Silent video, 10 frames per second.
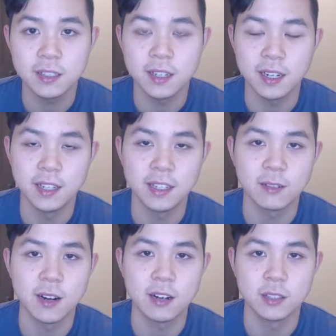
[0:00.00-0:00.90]
and then
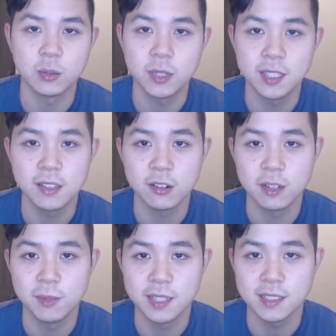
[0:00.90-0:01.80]
around 20 to
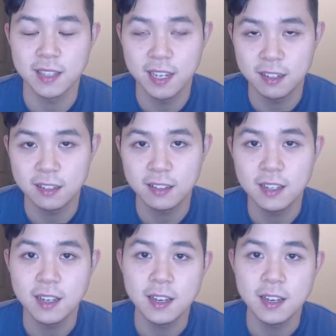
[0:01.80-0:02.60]
30 minutes later,